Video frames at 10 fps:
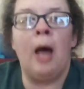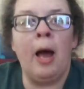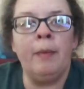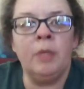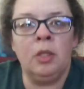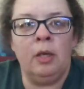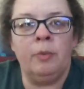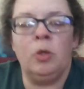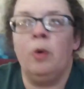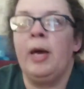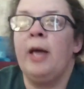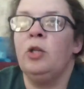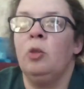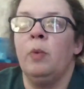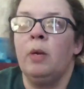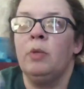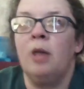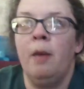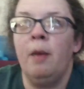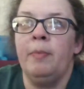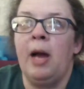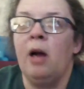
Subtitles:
Timeslips. Okay, so when I was coming